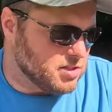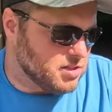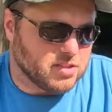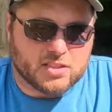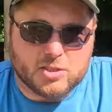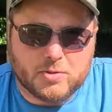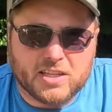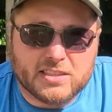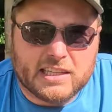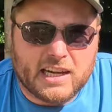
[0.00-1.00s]
this year, just
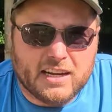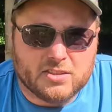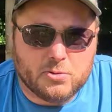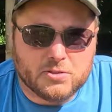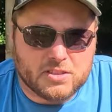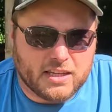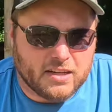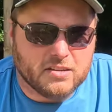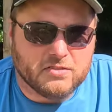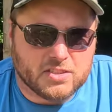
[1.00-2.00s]
because I got it towards the
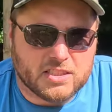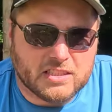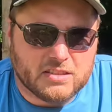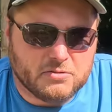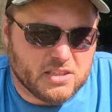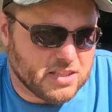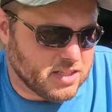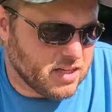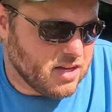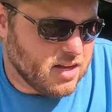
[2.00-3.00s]
end of the season, really.
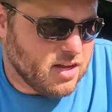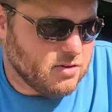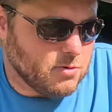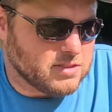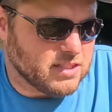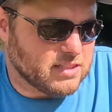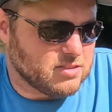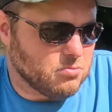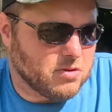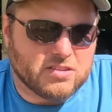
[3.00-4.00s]
Once it gets
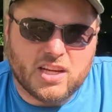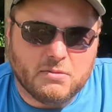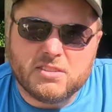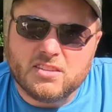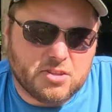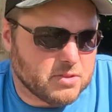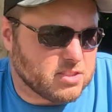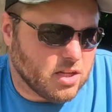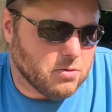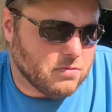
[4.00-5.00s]
to winter time, it's a little bit
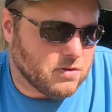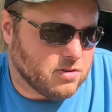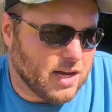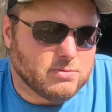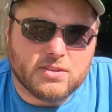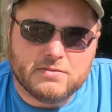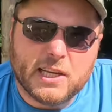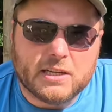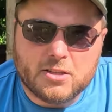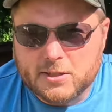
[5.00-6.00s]
slower for crabs, so I've
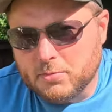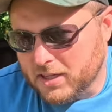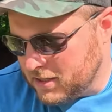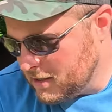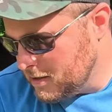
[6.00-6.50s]
taken a little break.